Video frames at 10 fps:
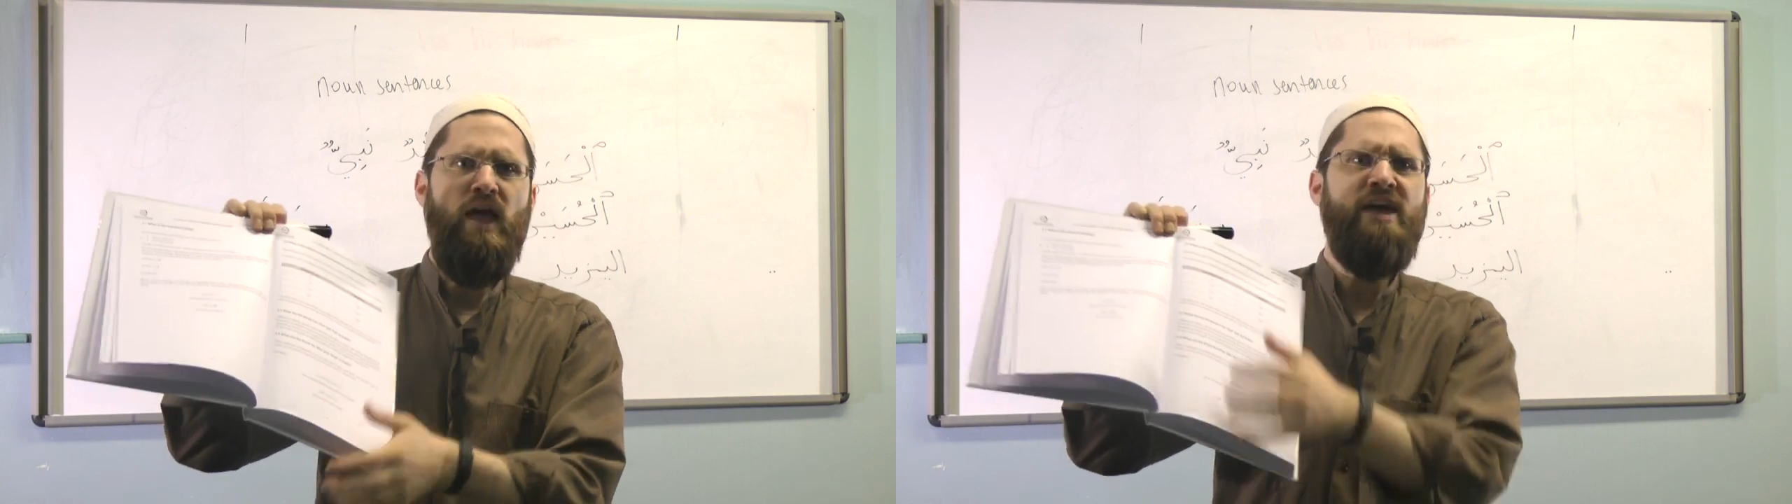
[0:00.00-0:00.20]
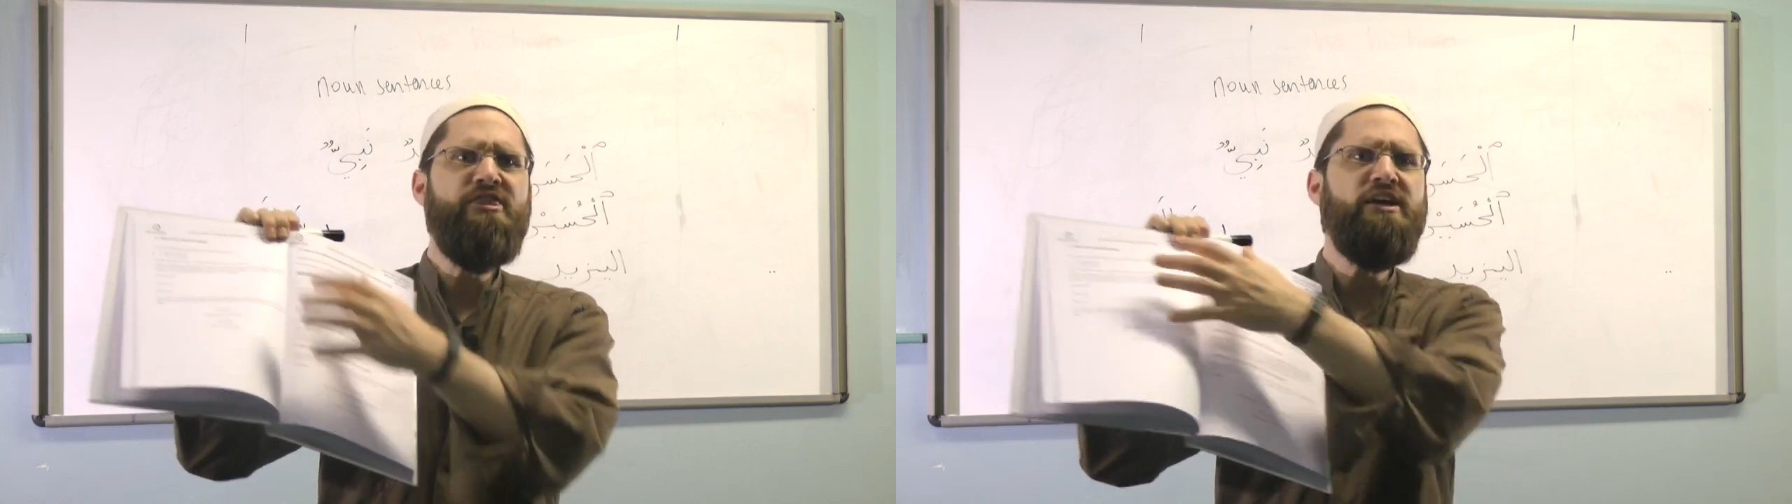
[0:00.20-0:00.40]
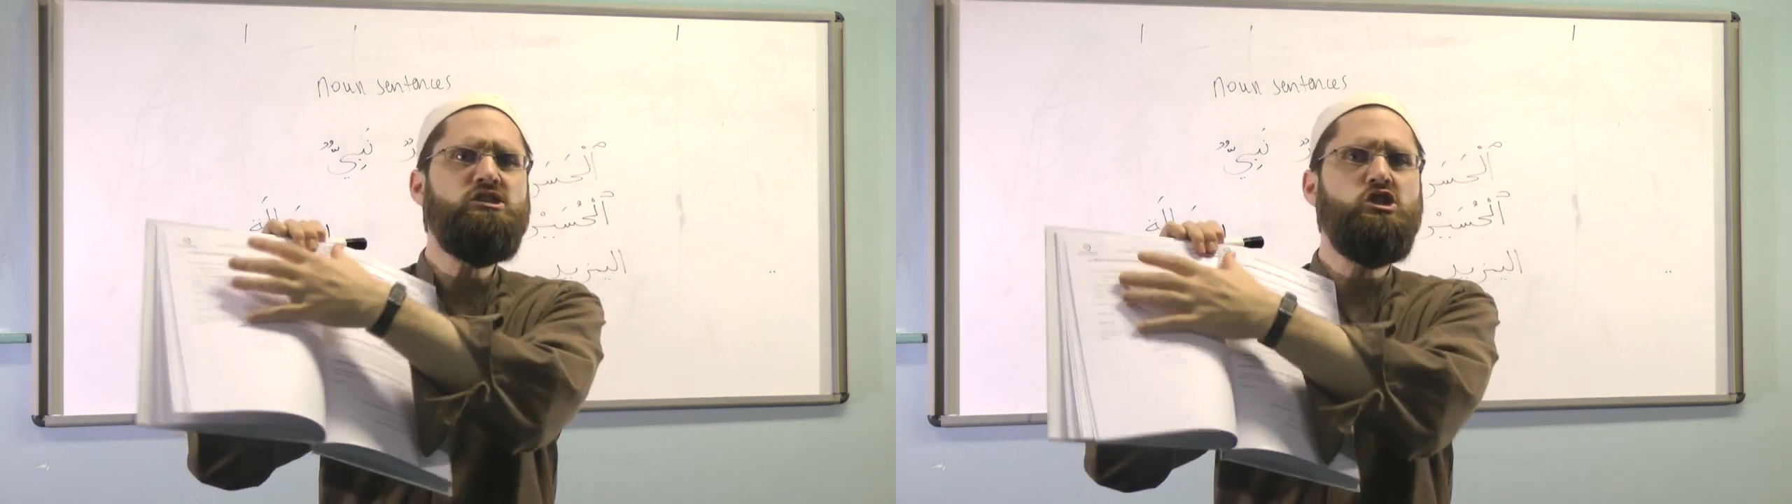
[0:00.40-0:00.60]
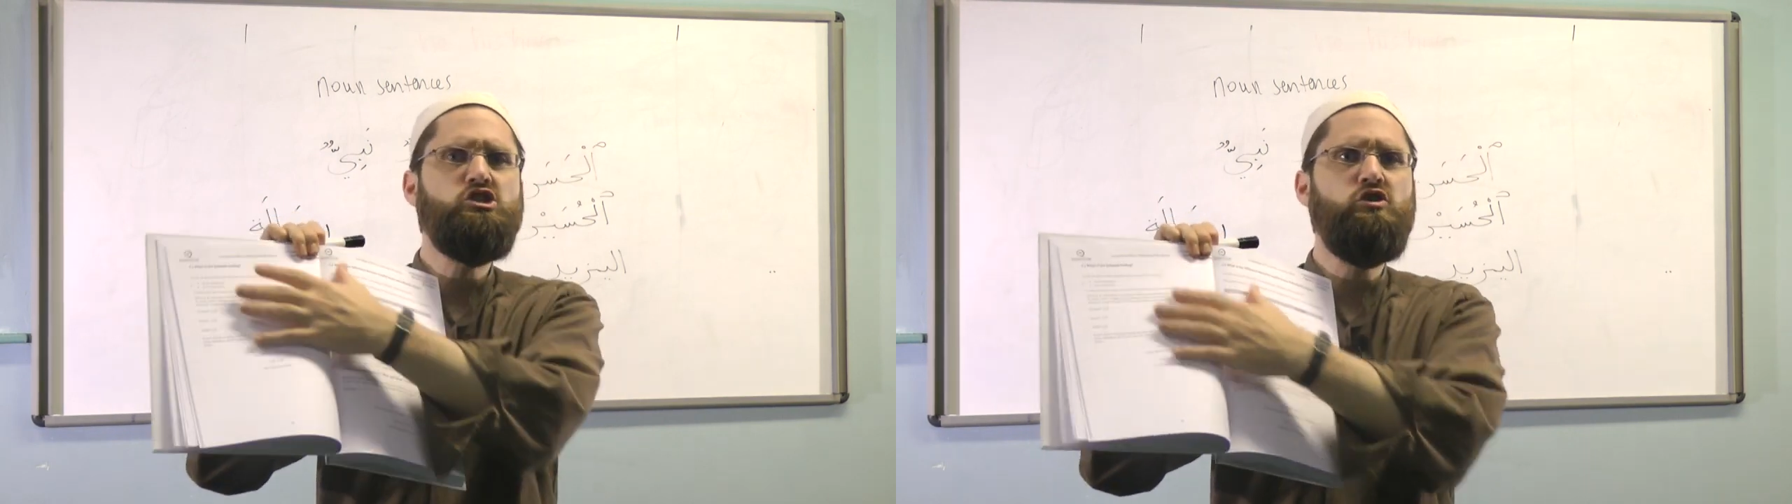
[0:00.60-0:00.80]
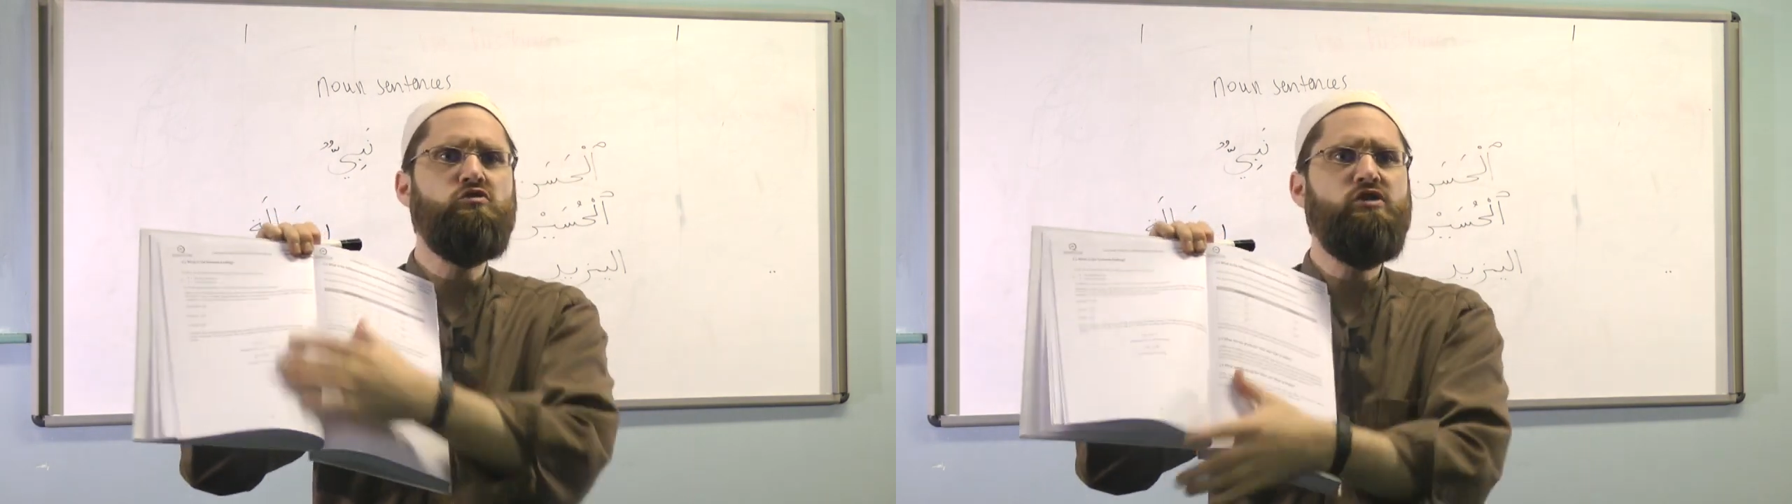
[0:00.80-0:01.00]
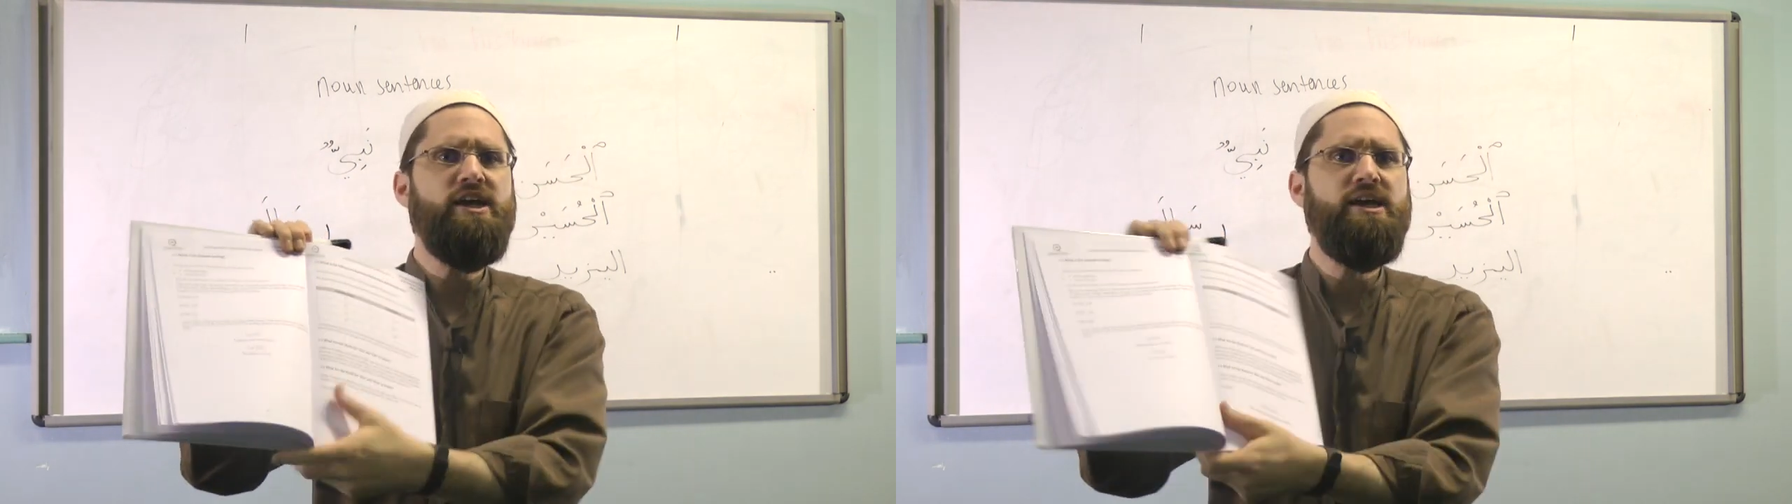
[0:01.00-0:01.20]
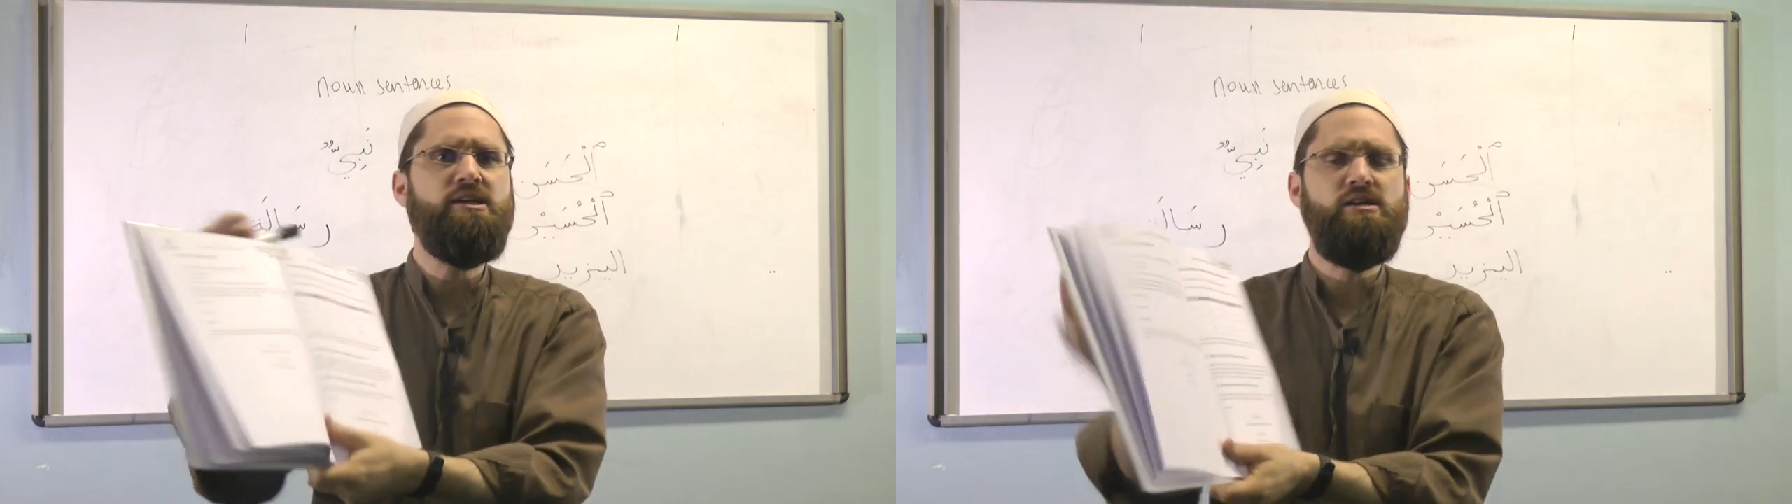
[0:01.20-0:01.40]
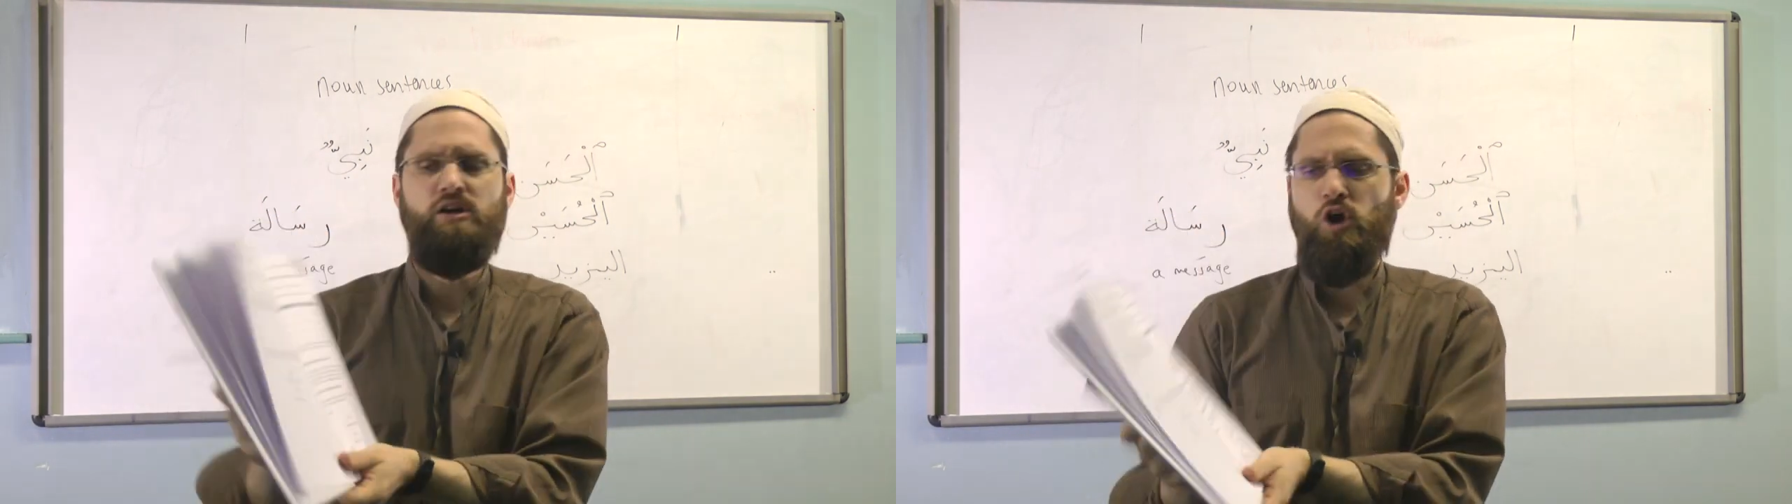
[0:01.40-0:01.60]
And then just to
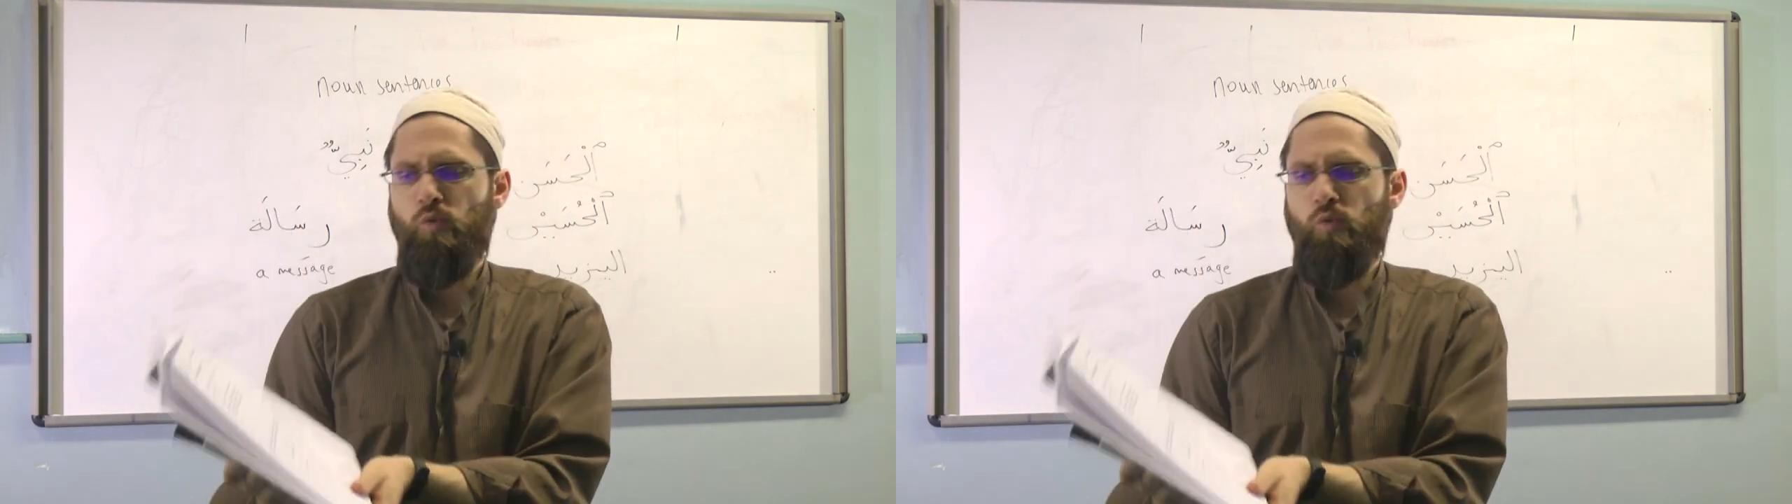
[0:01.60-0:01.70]
read,